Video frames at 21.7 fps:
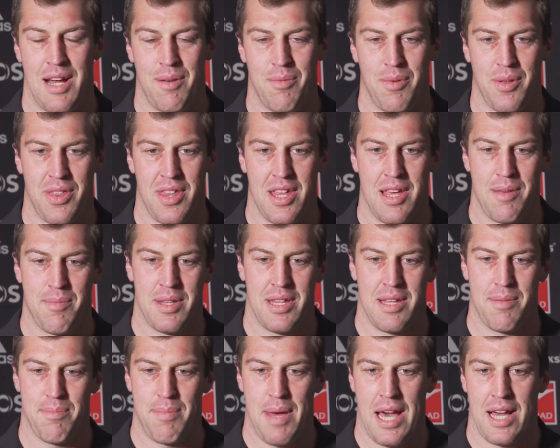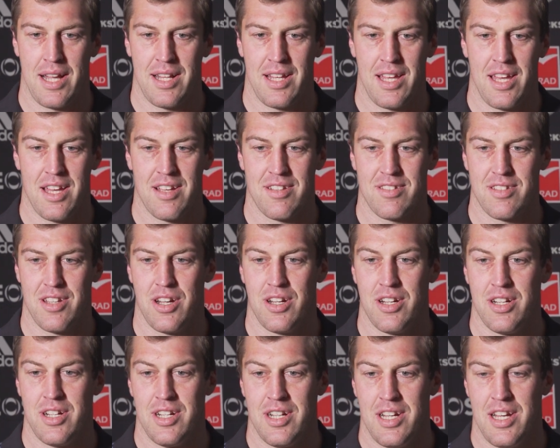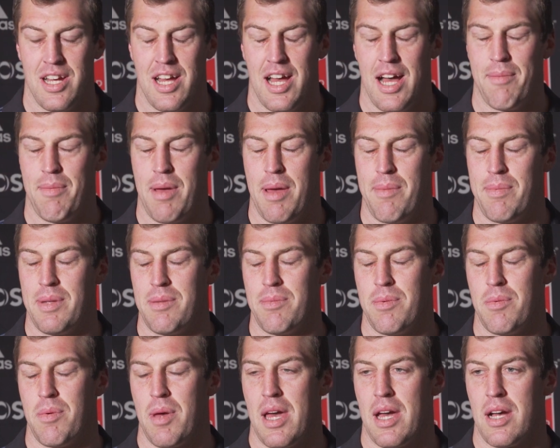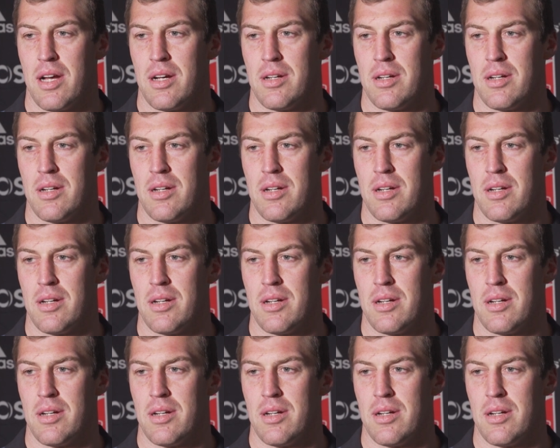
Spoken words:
with them, and then back in here. So I'm happy to be back.